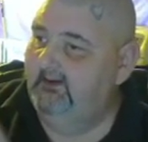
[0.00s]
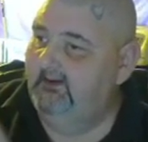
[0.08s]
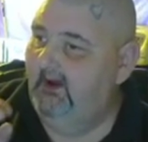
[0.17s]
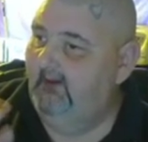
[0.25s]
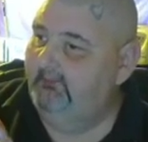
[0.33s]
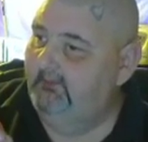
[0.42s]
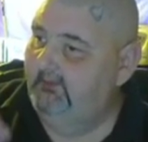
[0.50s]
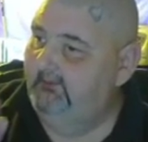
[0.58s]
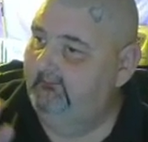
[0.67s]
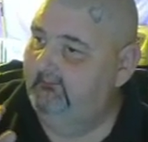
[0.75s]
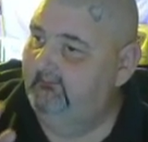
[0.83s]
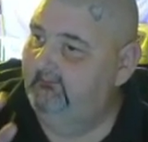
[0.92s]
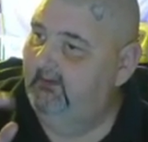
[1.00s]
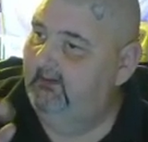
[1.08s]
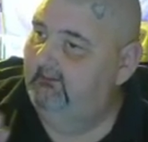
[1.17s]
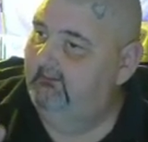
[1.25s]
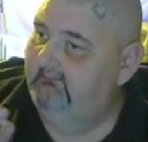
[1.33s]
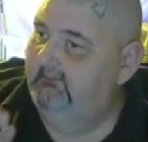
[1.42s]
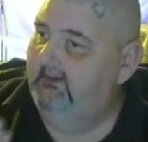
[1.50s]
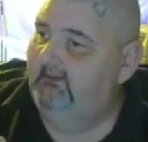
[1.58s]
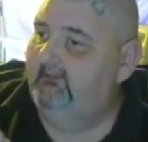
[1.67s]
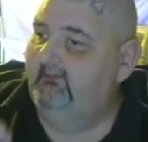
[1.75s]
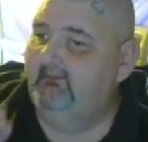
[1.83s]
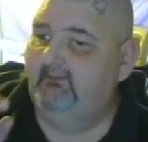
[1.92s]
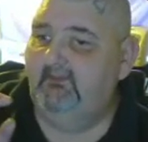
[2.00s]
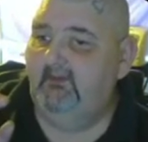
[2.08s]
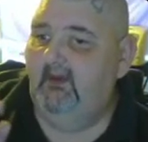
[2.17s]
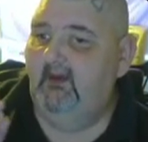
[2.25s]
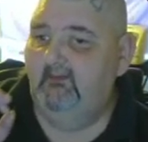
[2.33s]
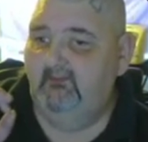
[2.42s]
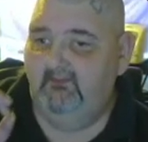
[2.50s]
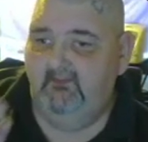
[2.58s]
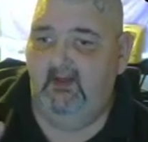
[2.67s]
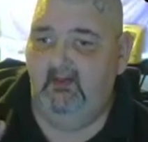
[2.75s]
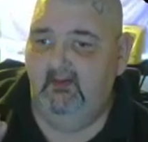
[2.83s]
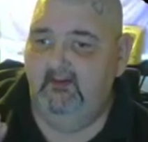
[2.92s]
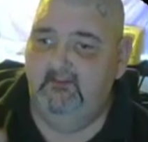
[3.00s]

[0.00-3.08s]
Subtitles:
apple, and raisin salad